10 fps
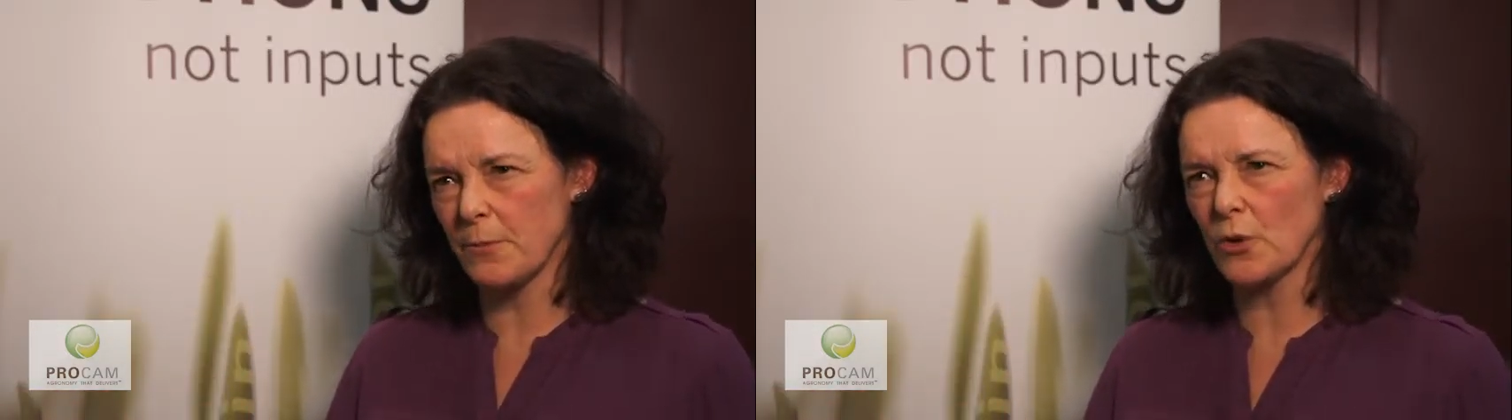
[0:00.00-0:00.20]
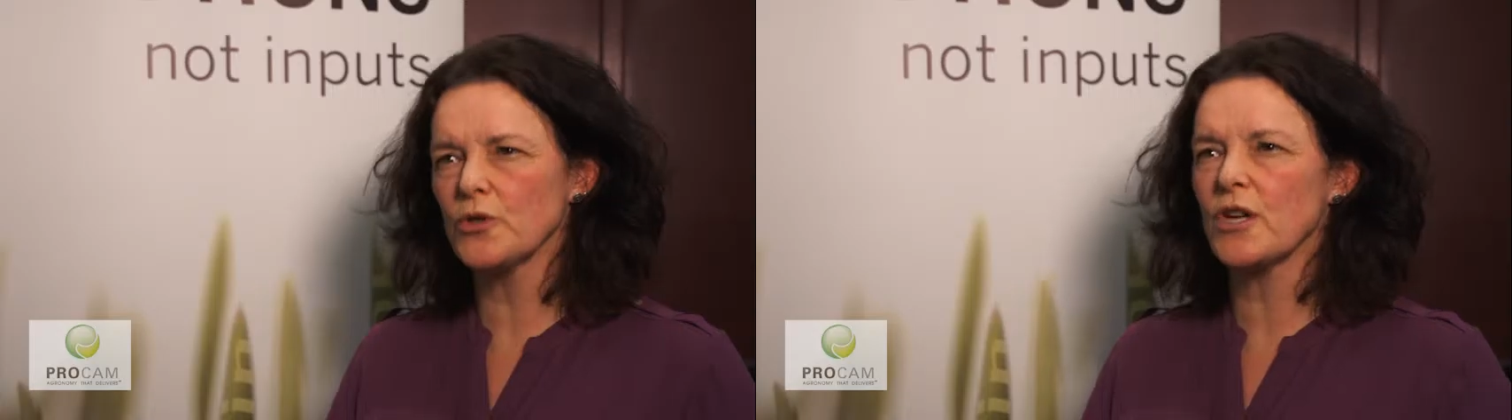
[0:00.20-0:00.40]

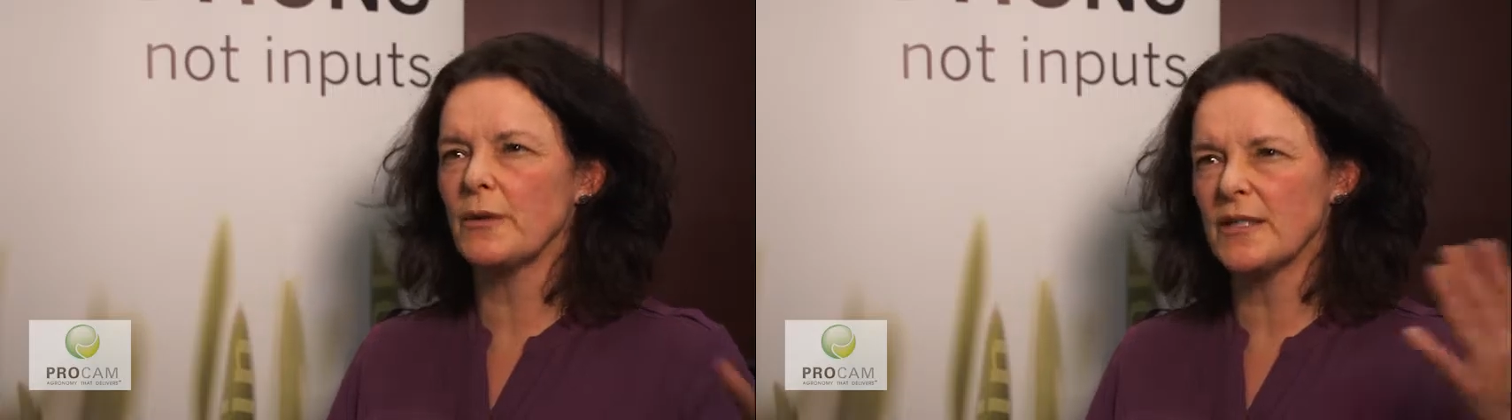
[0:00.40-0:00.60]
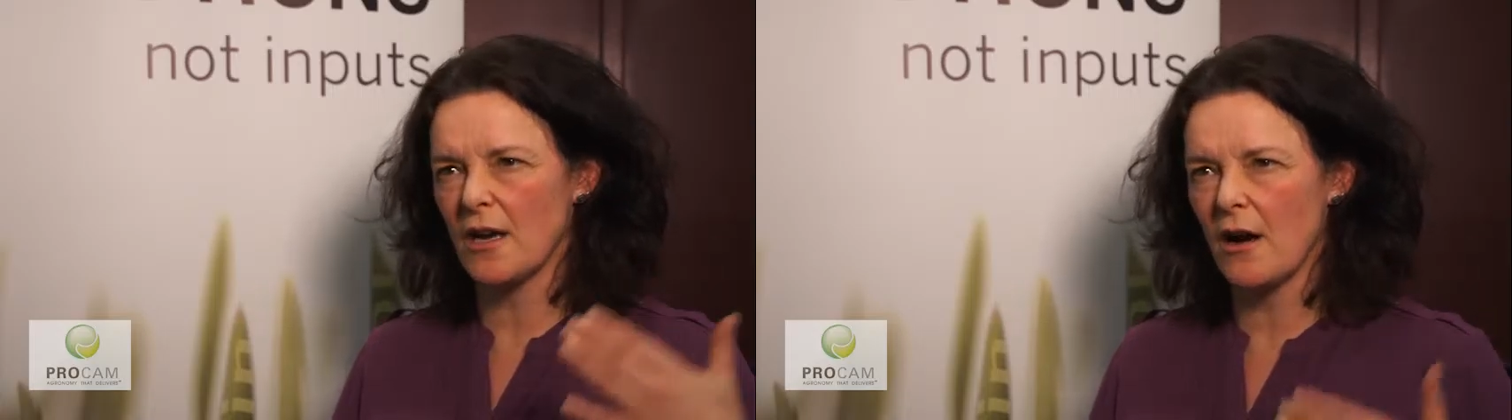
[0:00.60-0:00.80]
but also
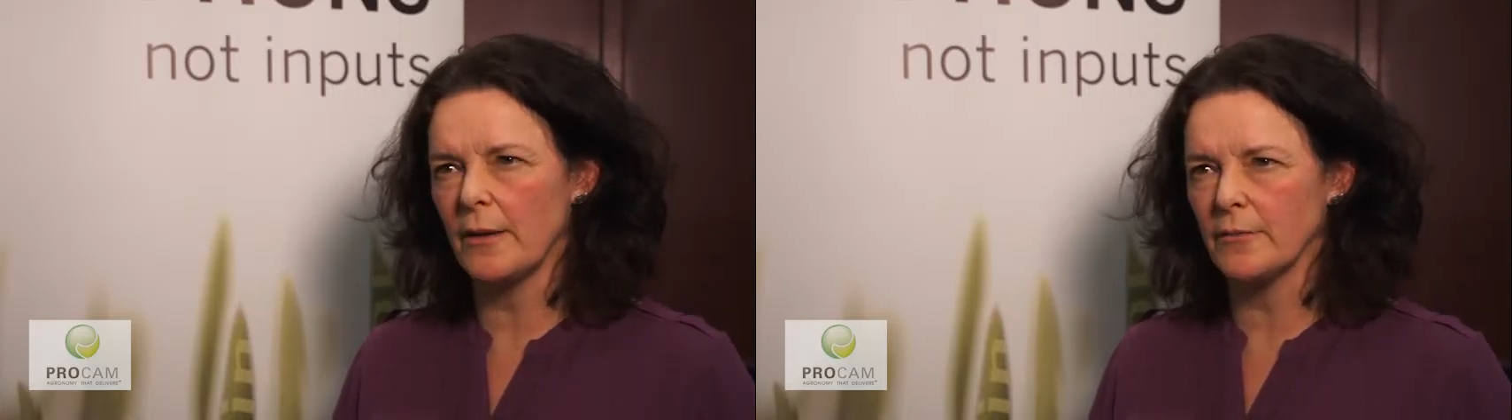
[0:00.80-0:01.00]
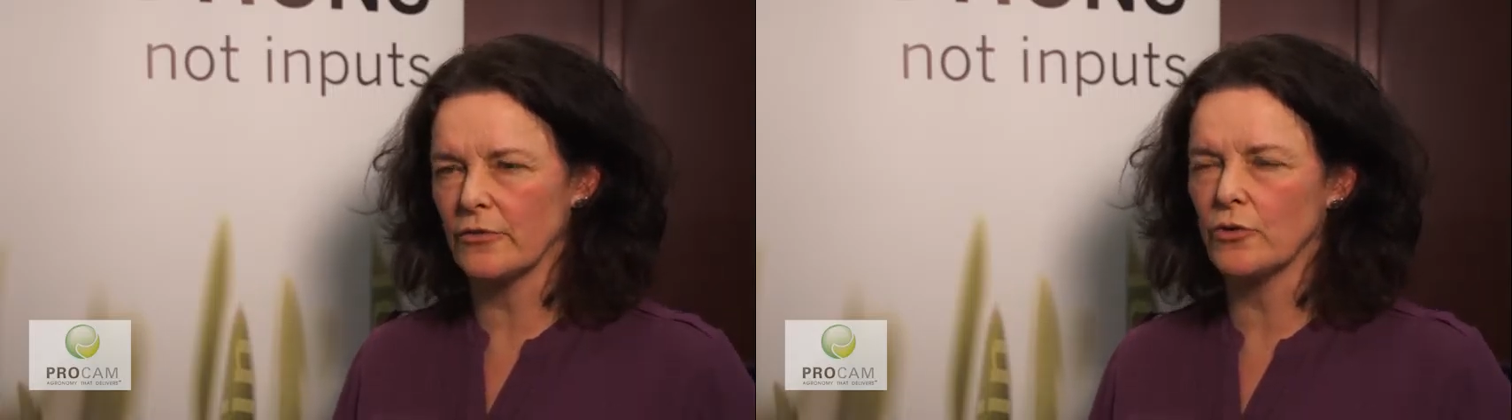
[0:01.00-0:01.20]
in
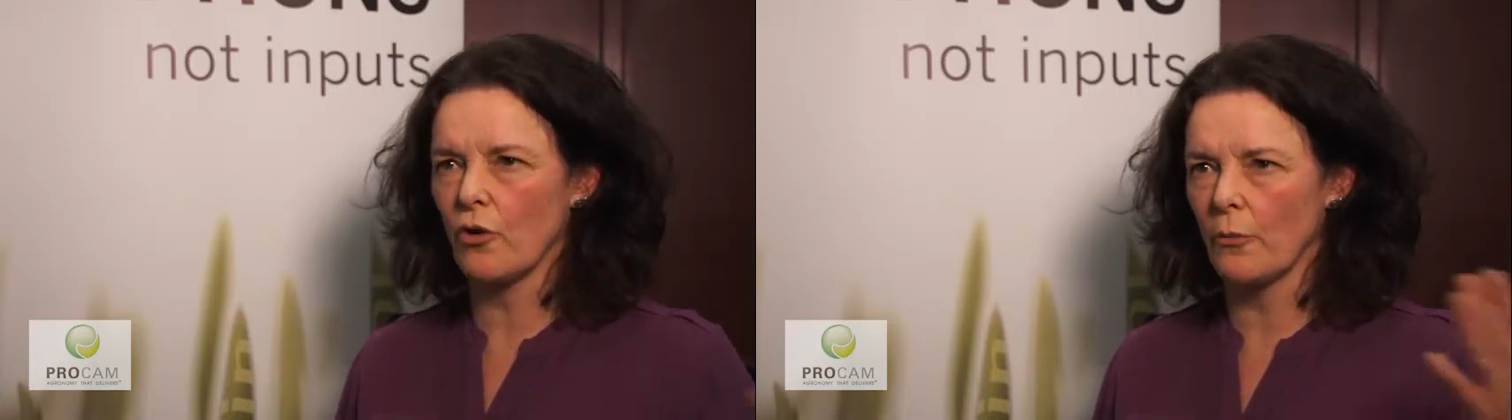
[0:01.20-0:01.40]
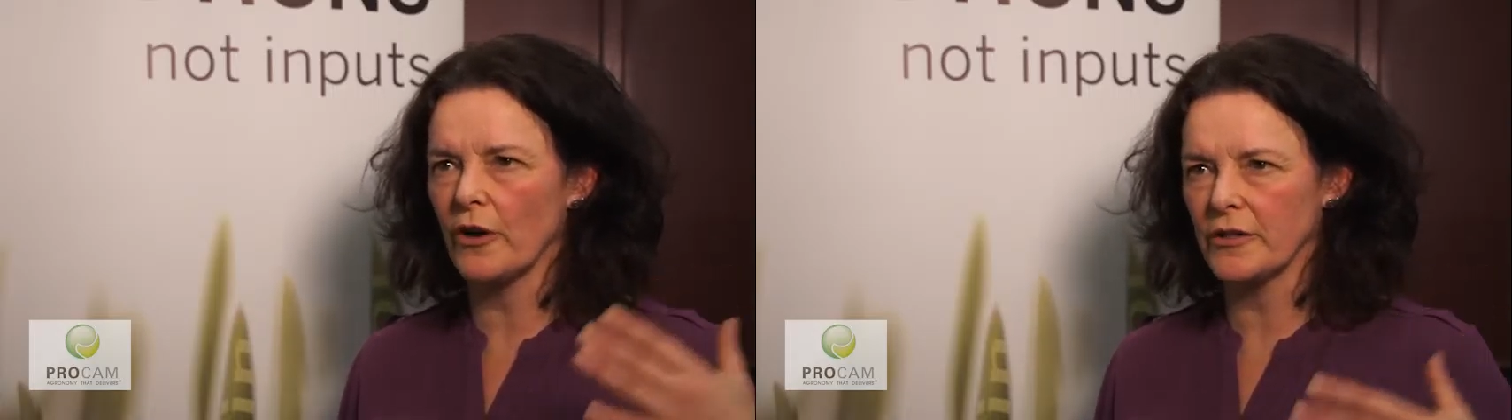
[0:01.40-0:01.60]
time through
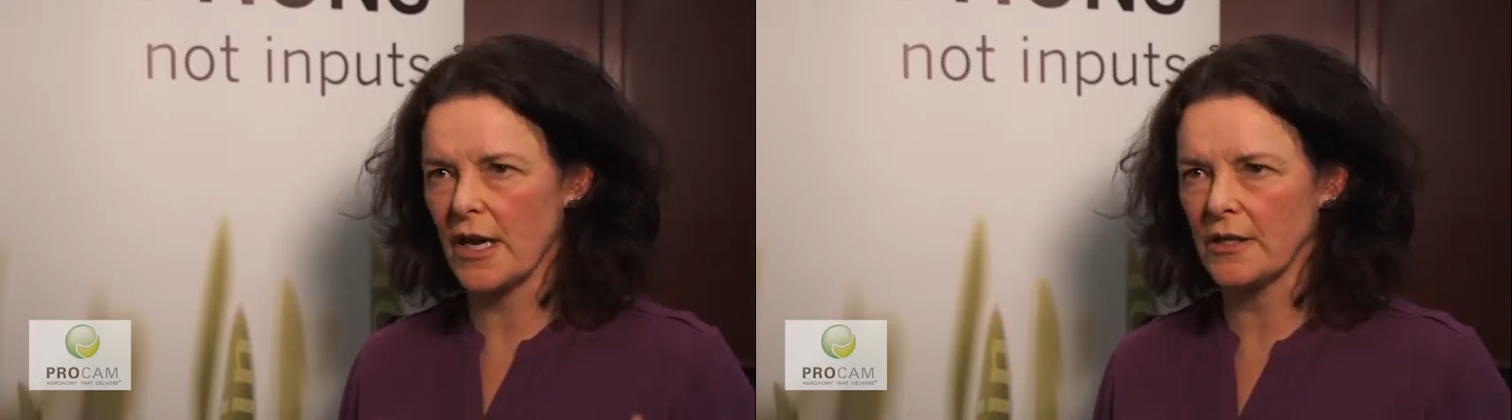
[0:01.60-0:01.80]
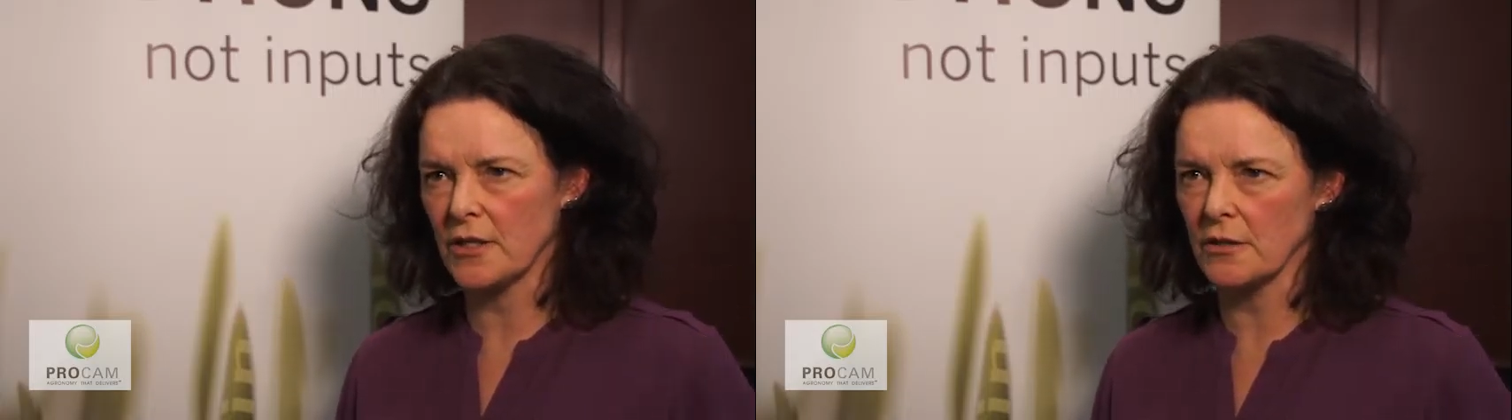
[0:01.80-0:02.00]
crop
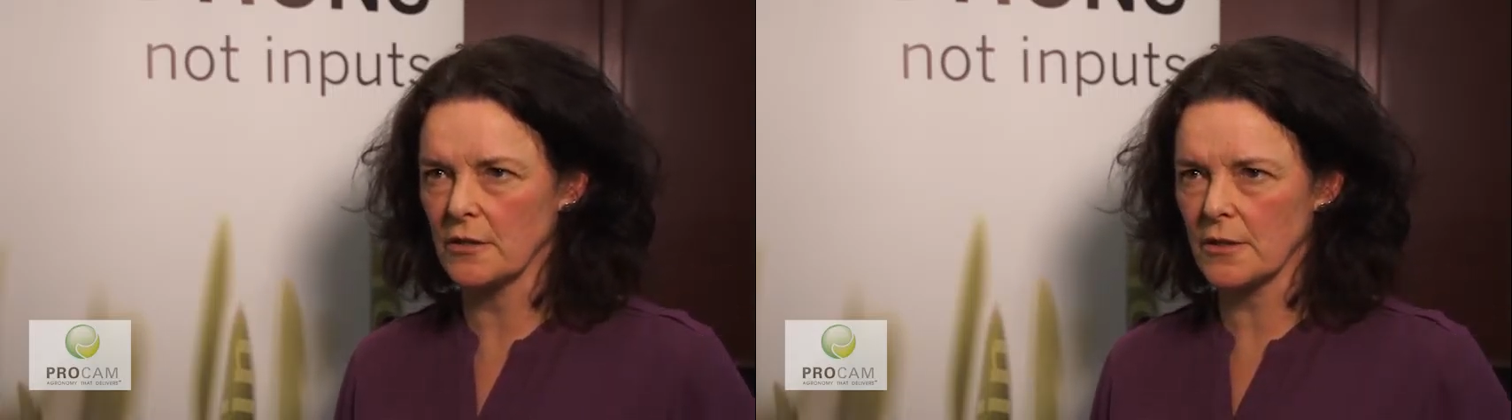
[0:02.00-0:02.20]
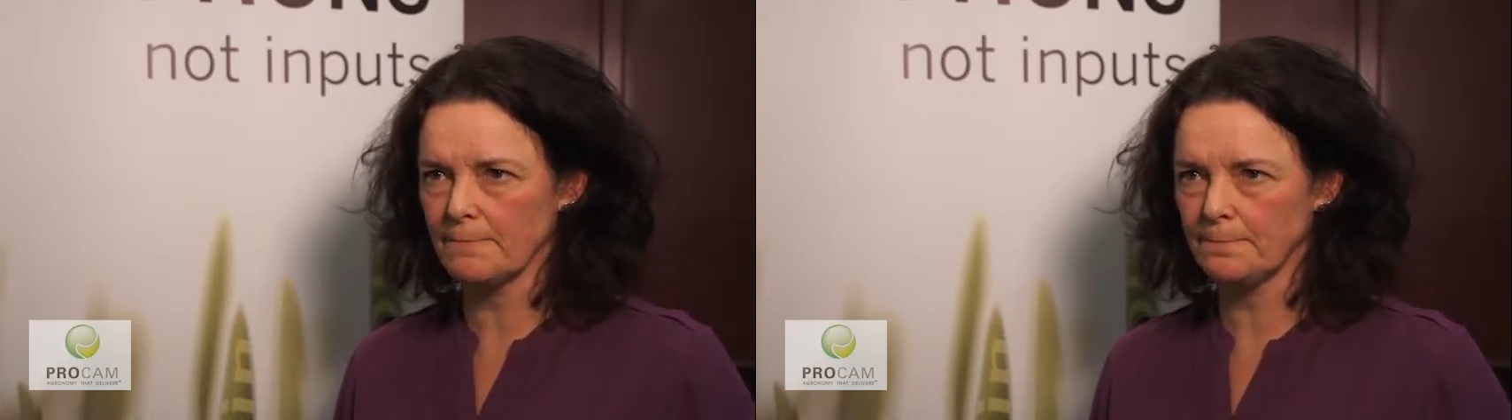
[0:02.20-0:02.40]

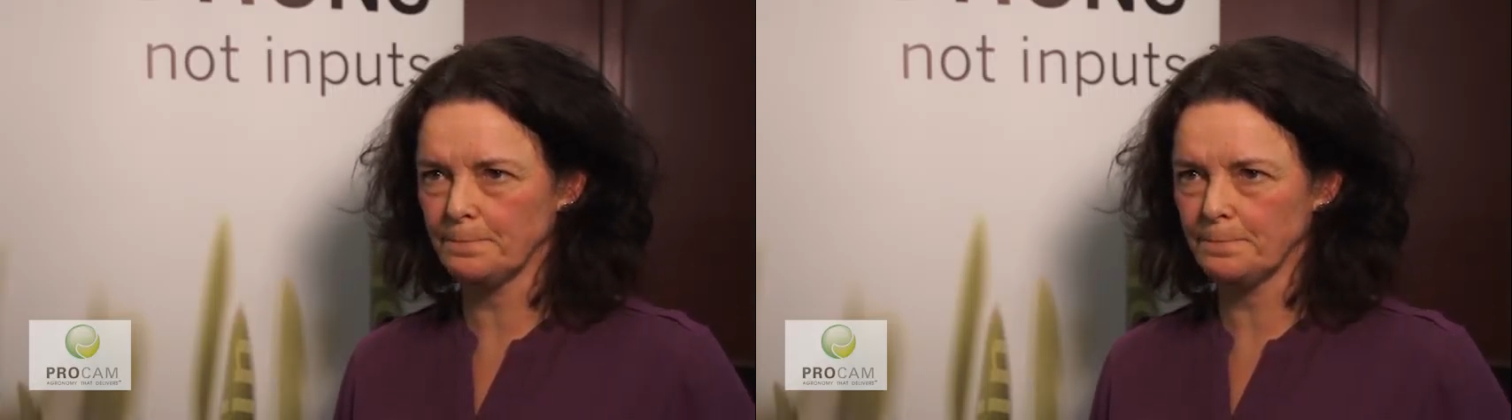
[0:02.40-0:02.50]
rotations.